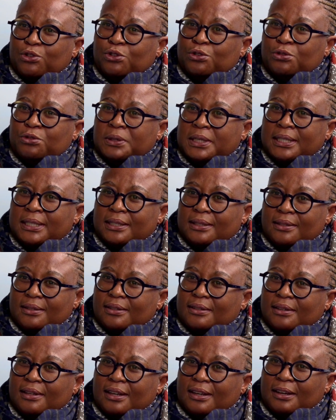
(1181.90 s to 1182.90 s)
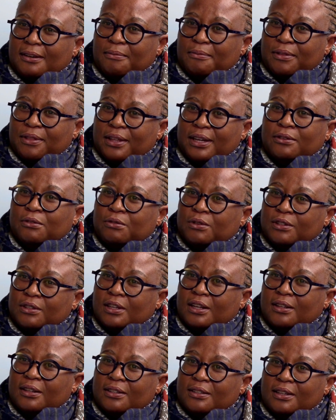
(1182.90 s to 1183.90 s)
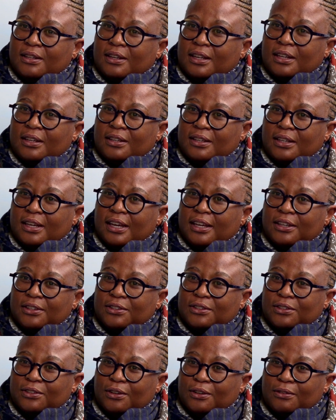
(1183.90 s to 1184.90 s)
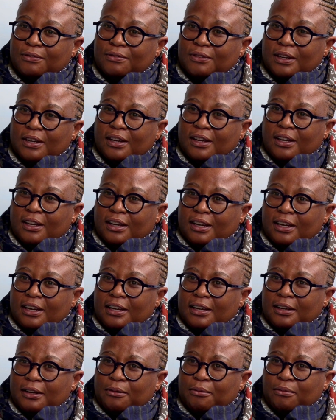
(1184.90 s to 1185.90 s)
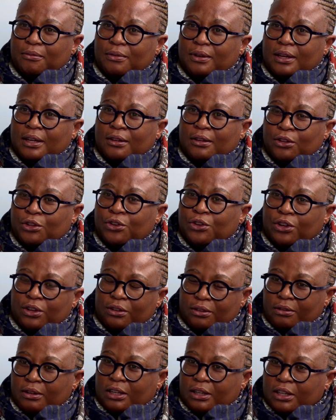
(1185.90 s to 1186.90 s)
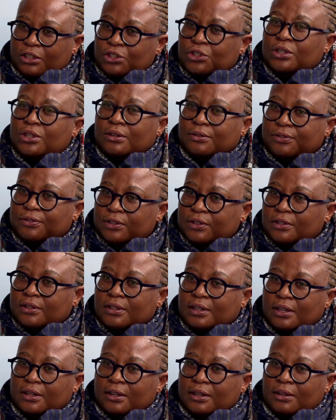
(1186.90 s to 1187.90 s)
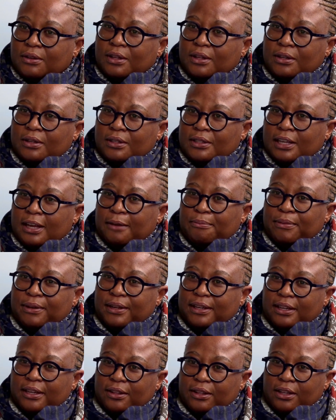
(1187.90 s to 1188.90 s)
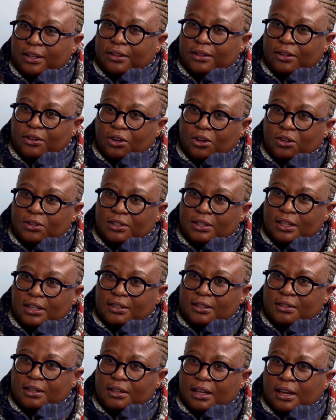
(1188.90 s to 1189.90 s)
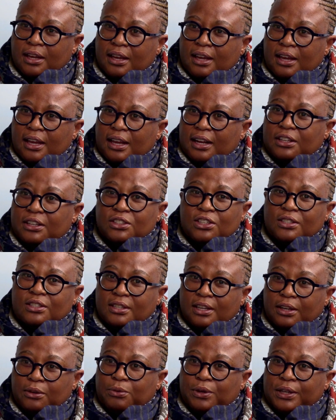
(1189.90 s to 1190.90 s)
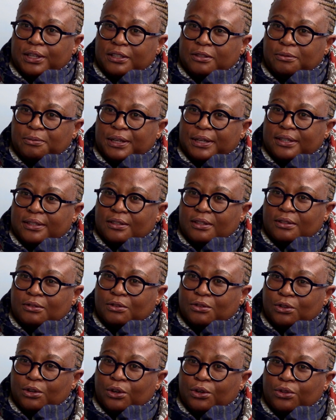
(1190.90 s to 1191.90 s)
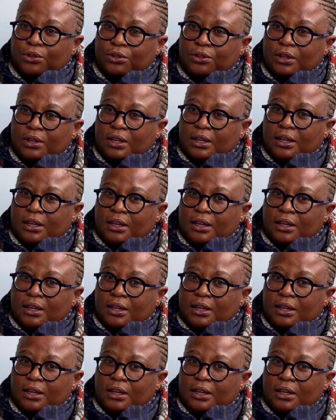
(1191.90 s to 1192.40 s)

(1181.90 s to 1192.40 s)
treat that result as an indication of a shift that is happening in the context. And as I said, we expect growth